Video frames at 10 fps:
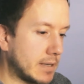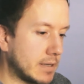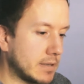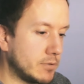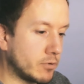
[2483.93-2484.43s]

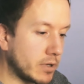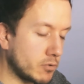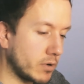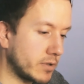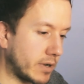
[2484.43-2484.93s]
You can
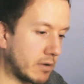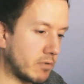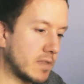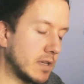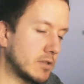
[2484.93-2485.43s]
render
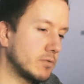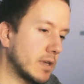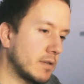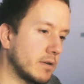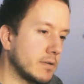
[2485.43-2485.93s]
everything
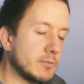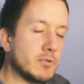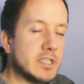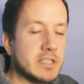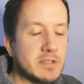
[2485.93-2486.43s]
together,
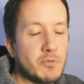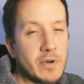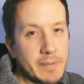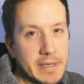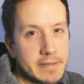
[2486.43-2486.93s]
which is
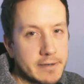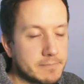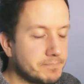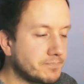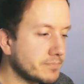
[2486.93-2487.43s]
way better,
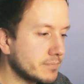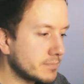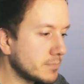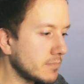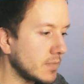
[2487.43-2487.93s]

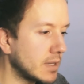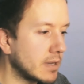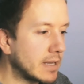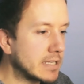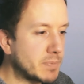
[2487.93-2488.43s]

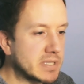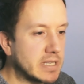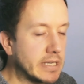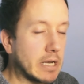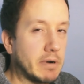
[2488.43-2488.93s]

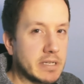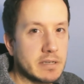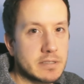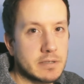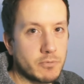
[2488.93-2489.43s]
especially
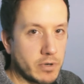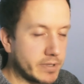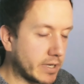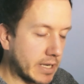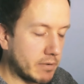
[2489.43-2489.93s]
characters,
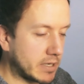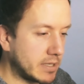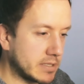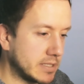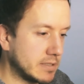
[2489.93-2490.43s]
render
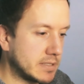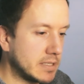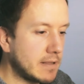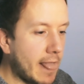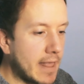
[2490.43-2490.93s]
characters in the
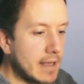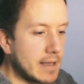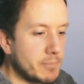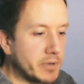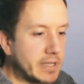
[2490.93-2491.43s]
scene,
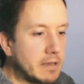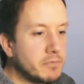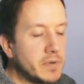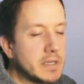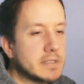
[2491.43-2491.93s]
but
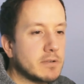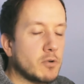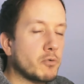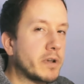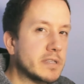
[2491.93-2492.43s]
FX
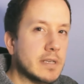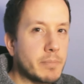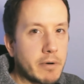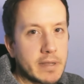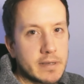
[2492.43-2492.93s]
always
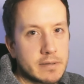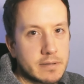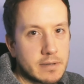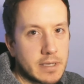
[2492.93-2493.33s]
separated.